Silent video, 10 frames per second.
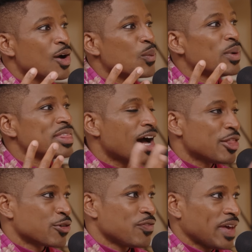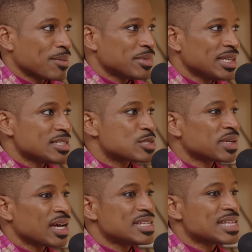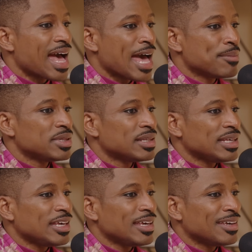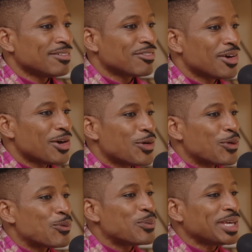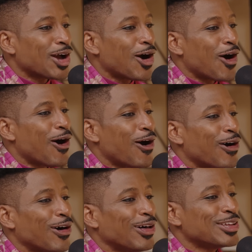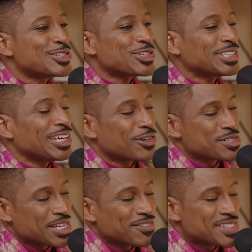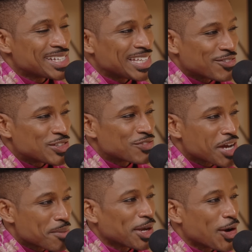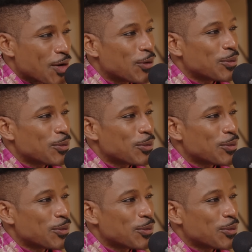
with other families, because I believe we all should give ourselves the gift of coming home.